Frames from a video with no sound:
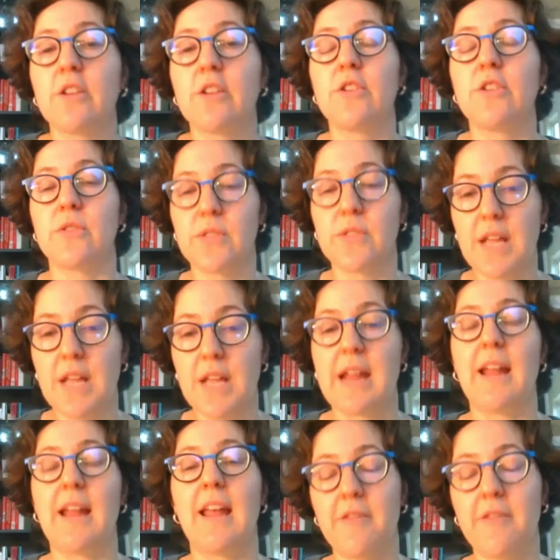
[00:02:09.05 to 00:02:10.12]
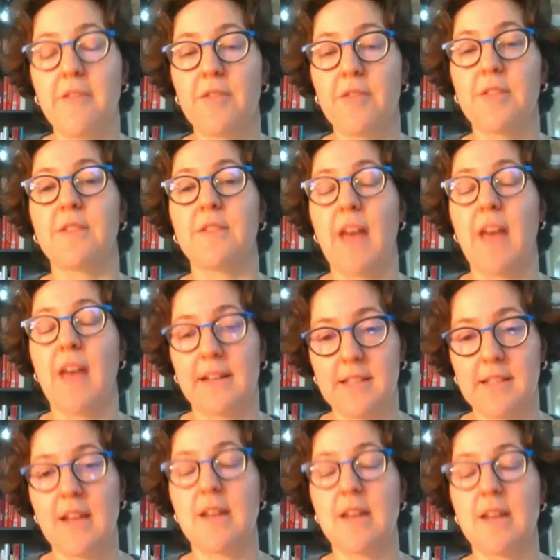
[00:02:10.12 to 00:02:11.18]
to see if the
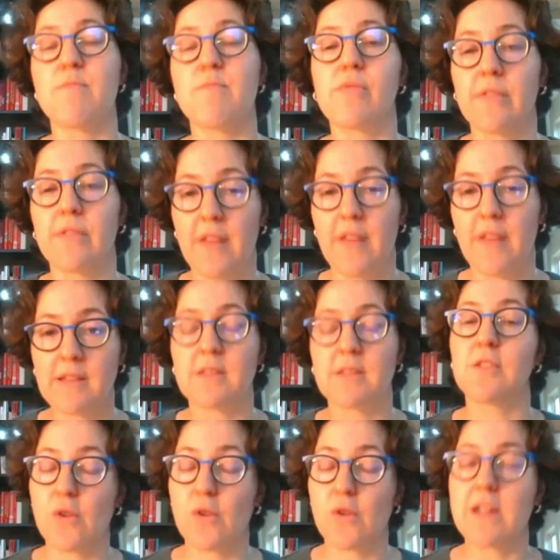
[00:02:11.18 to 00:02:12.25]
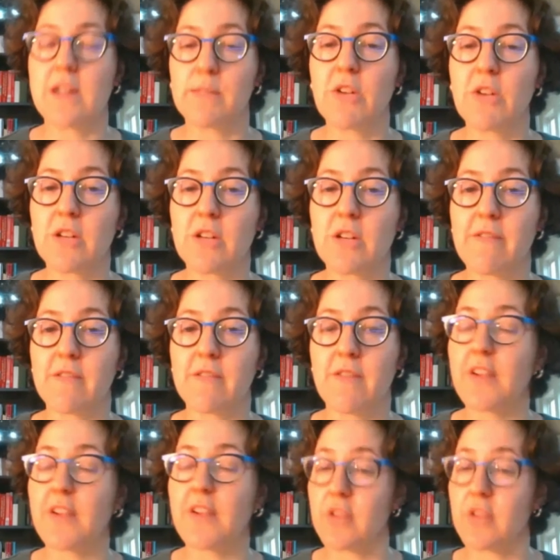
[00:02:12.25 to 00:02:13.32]
vaccine prevents transmission of
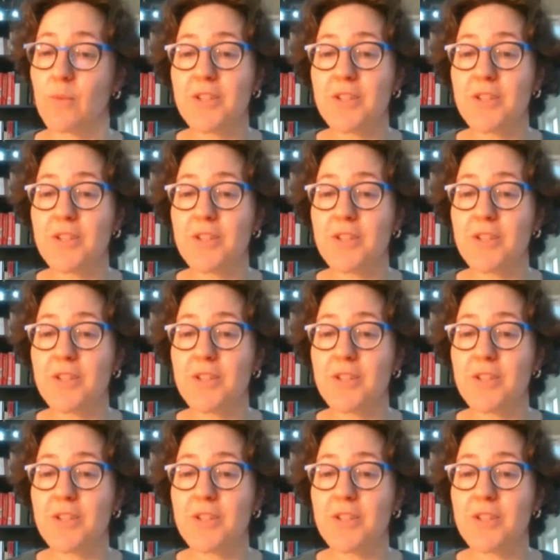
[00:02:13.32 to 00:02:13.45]
infection,